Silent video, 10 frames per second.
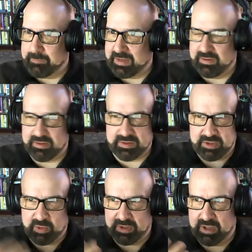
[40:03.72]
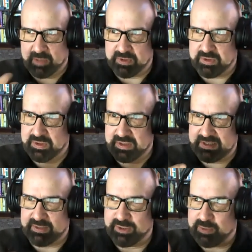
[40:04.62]
there's just so many opportunities
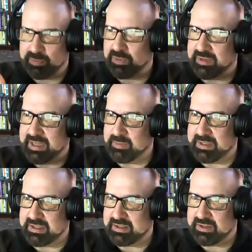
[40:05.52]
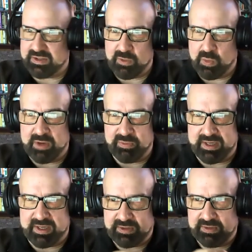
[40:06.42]
to explore that, because there's no
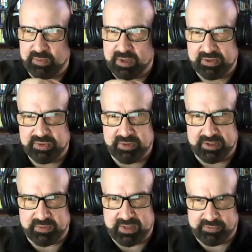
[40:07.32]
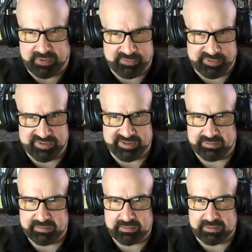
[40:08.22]
one tool that's right for everything.
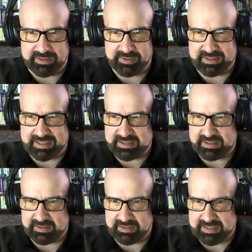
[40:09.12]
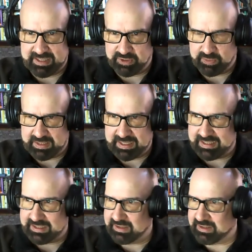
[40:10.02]
That's the danger we get
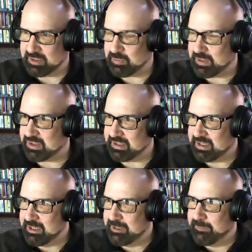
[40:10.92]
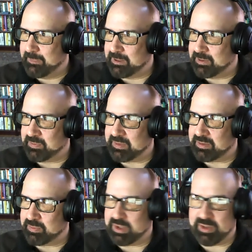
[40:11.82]
in, especially,
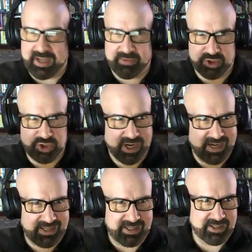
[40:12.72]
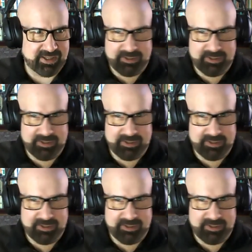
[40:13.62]
when you have a shiny